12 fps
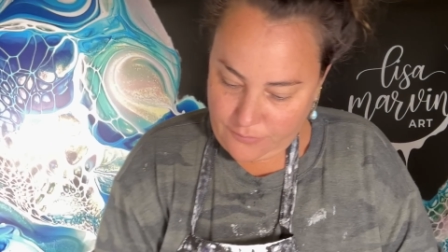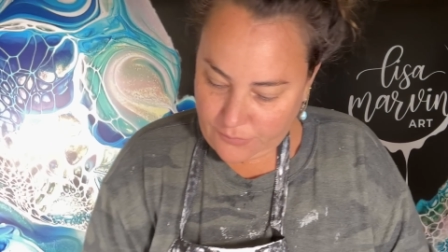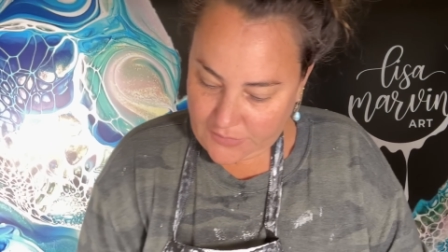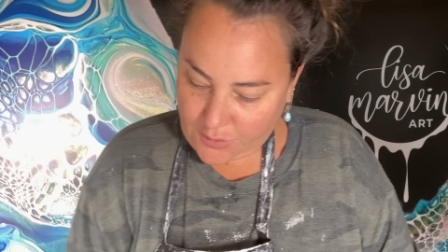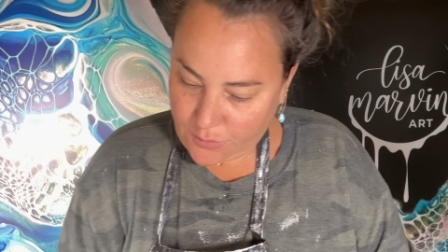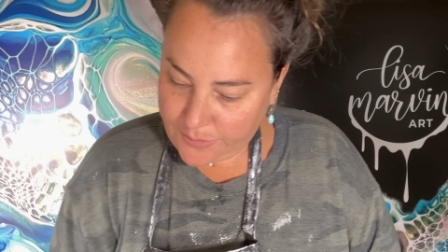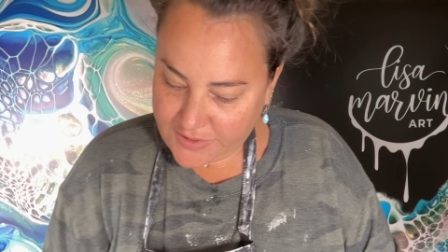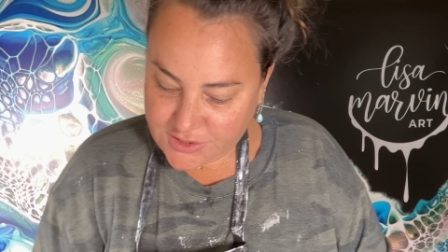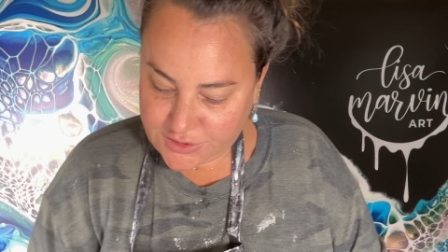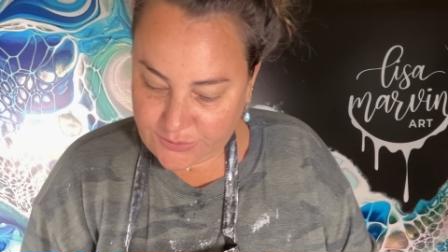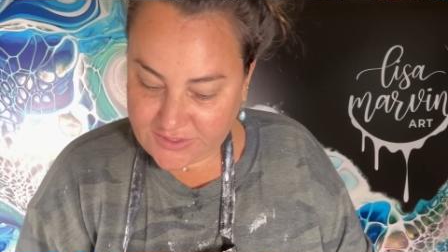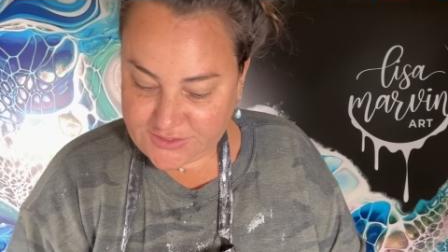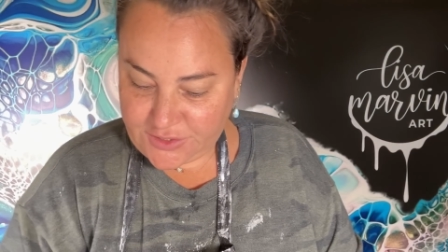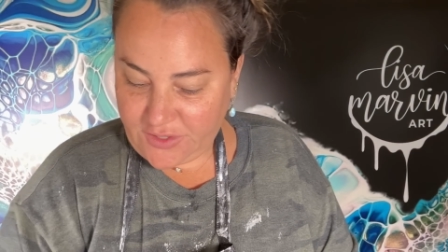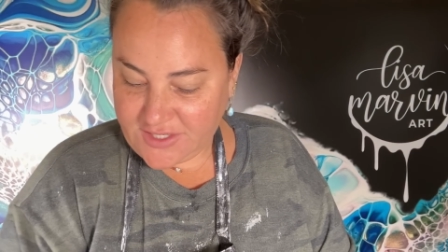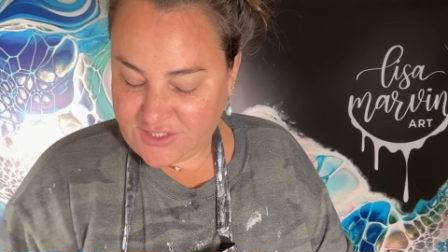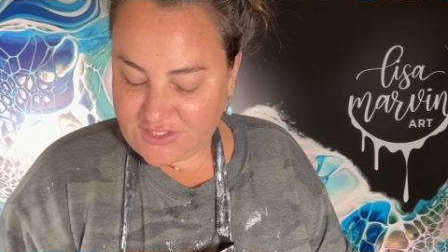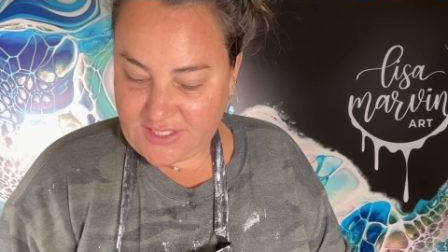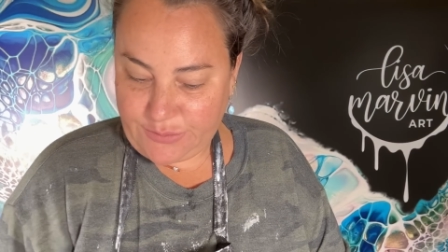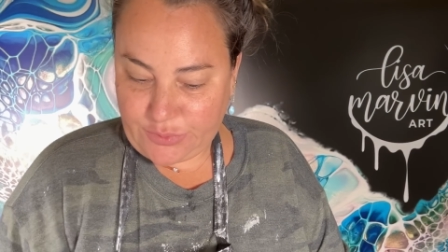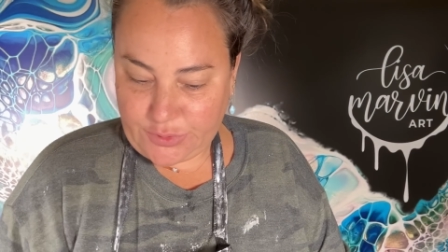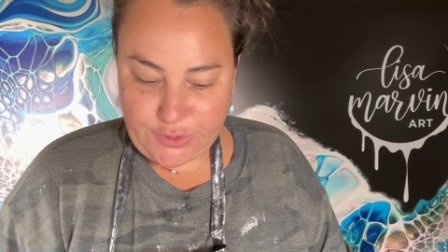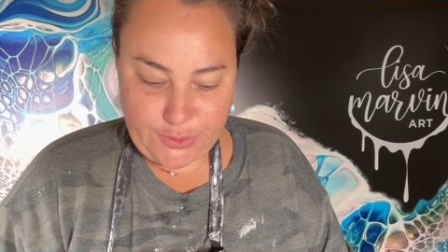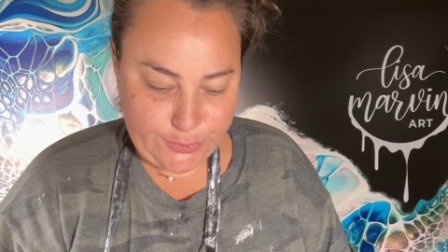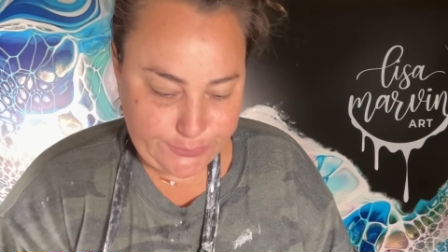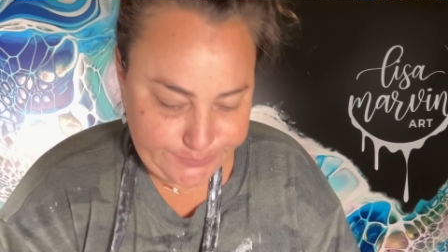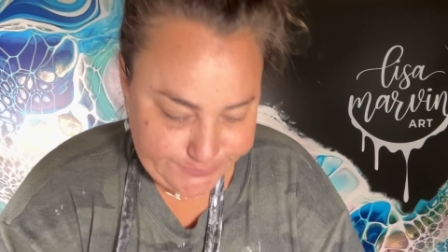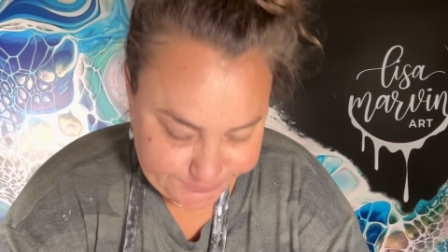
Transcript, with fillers: like, what am I doing? So you guys just said bloom.